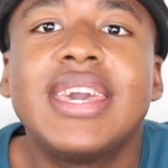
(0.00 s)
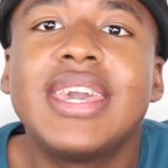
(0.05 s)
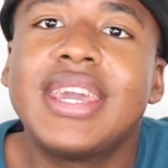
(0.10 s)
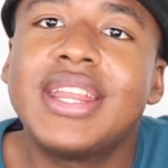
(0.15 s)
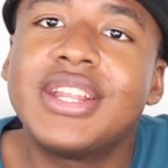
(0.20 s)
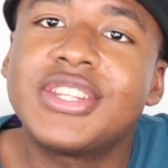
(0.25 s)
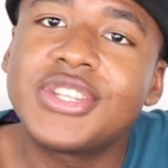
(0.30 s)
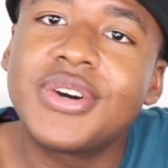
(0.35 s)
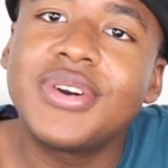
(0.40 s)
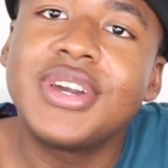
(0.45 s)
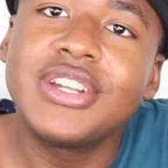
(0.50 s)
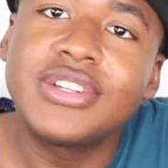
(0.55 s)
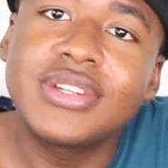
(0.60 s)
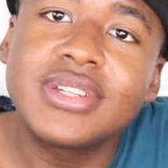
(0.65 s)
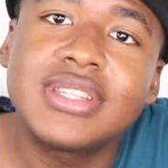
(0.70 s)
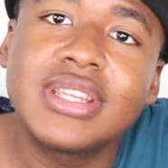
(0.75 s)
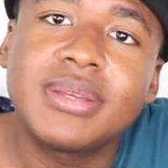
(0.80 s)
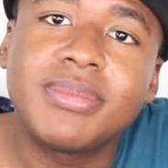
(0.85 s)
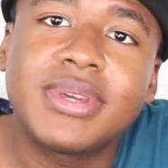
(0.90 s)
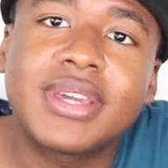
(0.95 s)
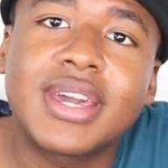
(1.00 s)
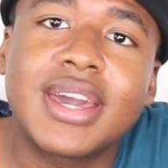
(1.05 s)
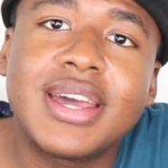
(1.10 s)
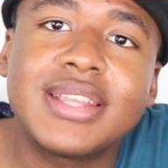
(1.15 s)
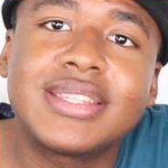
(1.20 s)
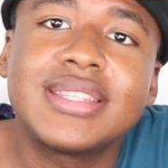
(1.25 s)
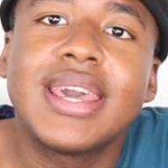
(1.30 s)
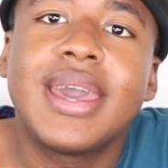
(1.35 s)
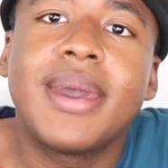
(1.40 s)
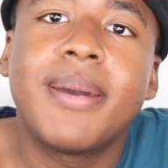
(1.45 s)
And it's so interesting
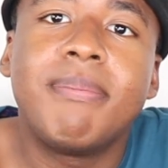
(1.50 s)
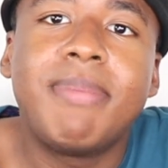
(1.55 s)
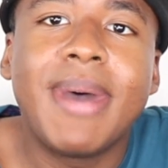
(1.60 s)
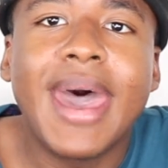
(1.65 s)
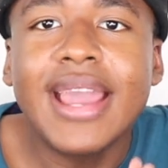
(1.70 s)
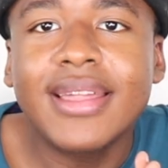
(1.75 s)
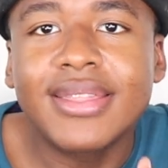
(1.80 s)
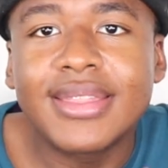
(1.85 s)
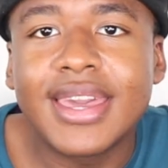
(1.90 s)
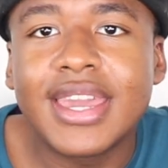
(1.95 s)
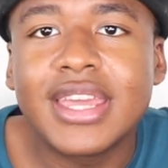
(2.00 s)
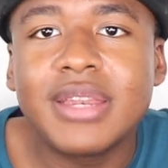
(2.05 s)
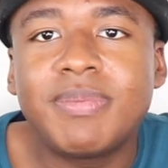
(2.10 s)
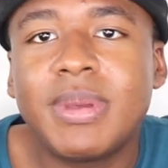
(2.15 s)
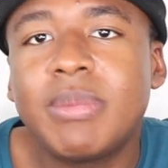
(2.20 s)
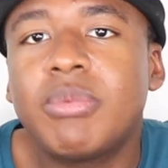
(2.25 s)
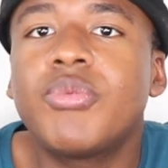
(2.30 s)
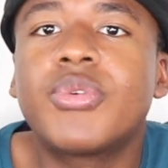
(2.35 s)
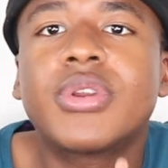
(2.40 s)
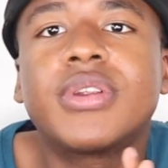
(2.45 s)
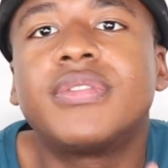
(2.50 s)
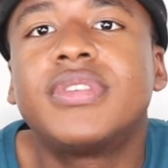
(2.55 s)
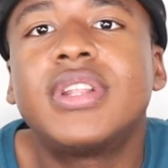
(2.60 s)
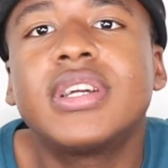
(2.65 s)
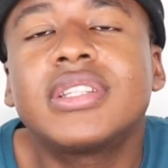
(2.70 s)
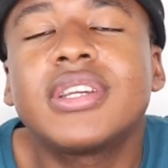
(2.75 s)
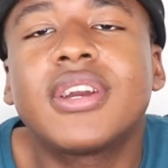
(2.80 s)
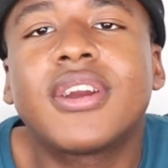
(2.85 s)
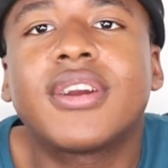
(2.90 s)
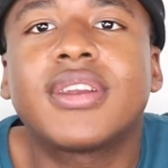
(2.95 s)
because back then people would have
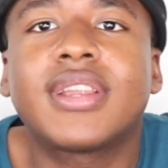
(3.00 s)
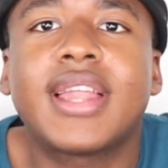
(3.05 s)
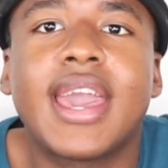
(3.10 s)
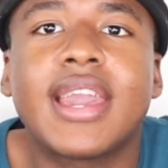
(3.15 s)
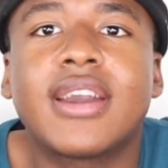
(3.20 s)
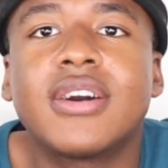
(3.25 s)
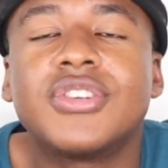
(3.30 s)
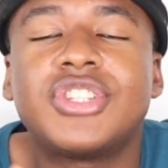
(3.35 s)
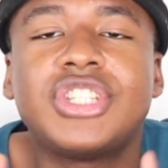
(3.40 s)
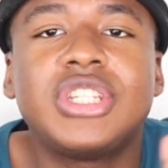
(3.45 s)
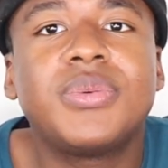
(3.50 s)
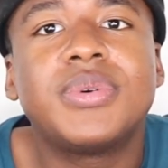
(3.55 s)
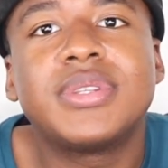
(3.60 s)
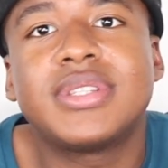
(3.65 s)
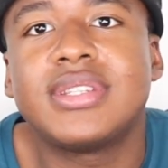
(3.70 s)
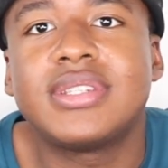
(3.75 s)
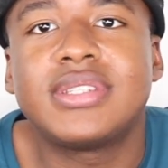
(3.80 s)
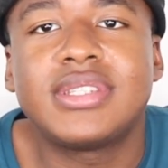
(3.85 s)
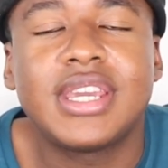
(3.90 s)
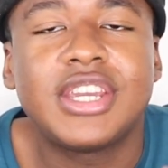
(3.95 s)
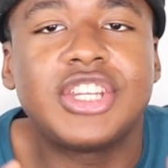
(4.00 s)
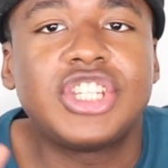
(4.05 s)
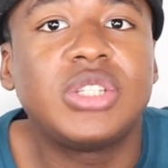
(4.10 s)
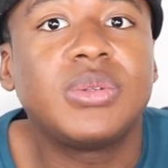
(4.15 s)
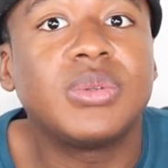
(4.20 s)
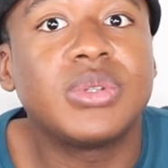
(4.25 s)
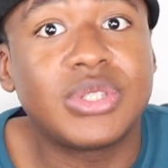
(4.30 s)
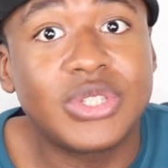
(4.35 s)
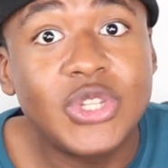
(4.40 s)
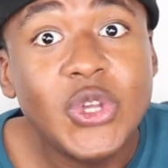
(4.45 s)
looked at her like, oh, she was insane, she
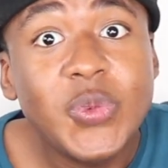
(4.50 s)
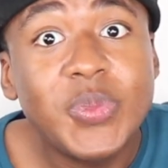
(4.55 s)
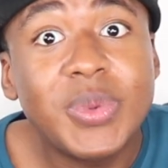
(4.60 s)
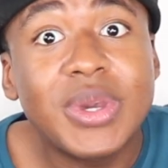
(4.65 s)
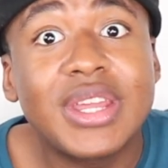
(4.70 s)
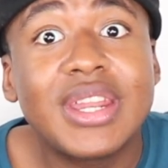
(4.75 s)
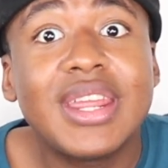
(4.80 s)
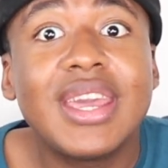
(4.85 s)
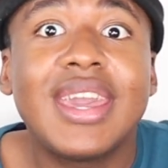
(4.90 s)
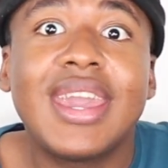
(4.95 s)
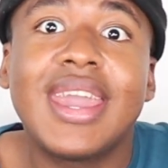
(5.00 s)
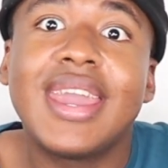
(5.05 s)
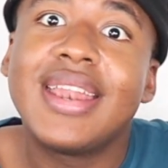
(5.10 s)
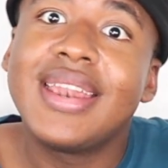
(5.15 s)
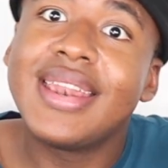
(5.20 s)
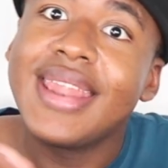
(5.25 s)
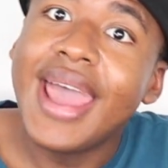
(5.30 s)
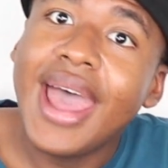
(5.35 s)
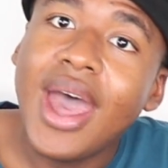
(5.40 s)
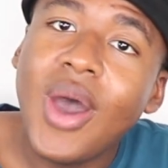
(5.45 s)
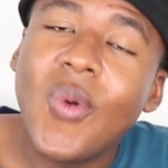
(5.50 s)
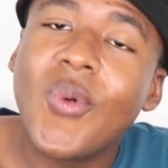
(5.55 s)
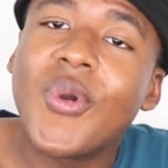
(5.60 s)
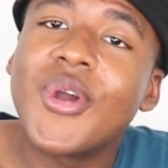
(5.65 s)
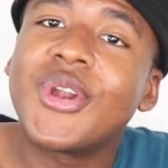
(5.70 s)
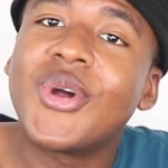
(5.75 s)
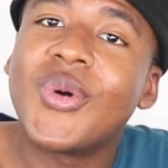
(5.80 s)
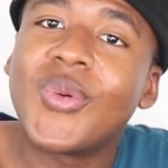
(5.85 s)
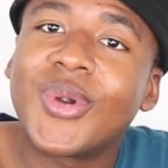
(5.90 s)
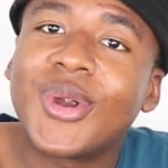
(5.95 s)
was stupid. And now
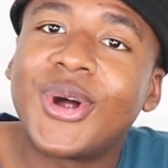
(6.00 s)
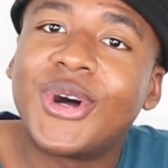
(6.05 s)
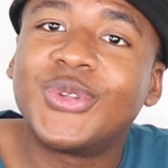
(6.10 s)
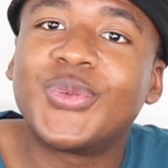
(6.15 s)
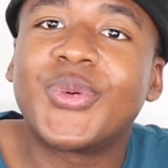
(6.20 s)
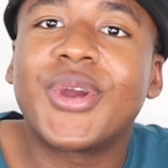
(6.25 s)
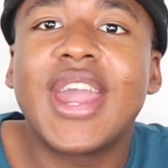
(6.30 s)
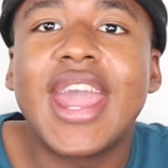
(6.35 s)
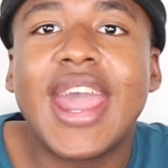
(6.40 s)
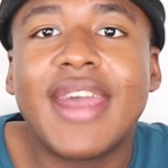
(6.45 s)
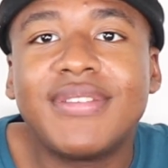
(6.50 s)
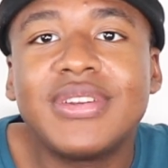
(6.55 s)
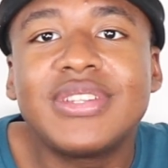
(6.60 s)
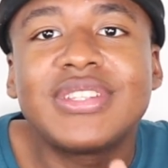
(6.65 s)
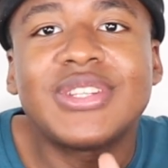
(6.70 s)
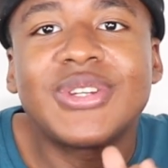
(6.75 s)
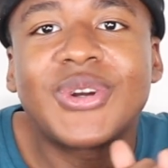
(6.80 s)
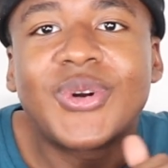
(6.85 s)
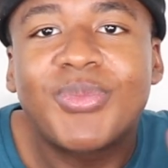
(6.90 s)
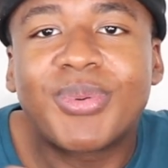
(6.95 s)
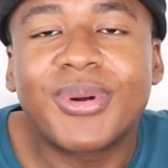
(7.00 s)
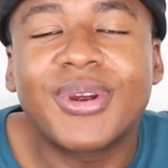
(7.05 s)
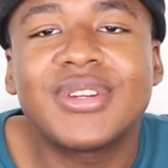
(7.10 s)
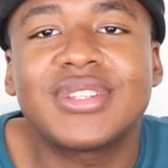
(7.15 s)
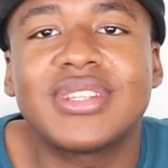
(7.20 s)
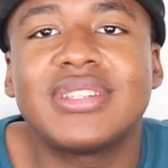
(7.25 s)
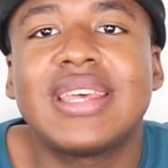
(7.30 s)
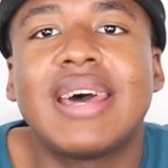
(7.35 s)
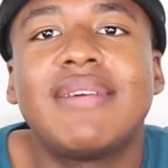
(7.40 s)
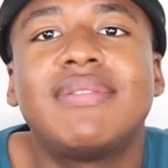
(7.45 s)
we're in a world where every single
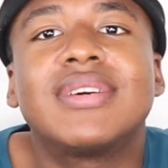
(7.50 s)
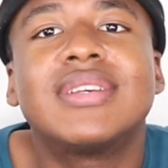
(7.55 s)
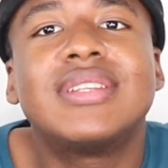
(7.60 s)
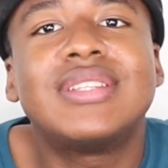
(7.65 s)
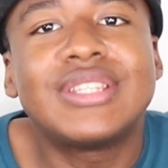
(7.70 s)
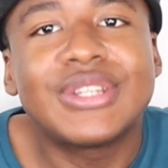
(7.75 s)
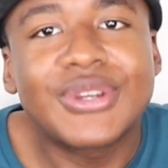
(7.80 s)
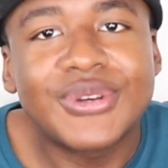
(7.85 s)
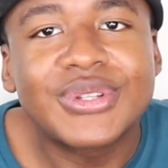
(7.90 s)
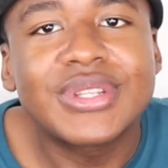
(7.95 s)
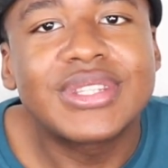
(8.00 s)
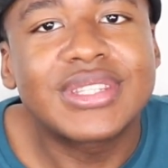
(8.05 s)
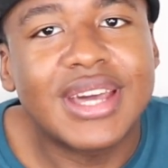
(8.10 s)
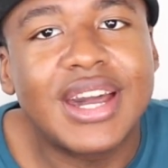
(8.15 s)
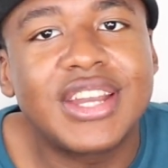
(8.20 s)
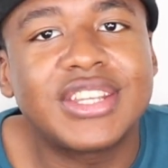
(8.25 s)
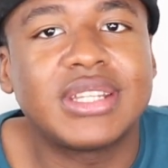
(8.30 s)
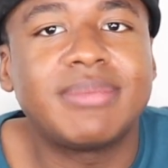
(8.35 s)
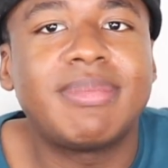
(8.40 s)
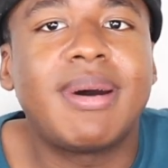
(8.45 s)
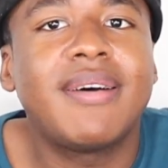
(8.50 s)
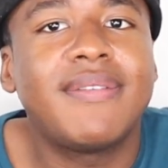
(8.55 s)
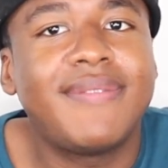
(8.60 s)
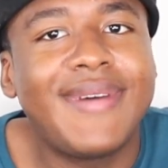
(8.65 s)
person is having a serious discussion about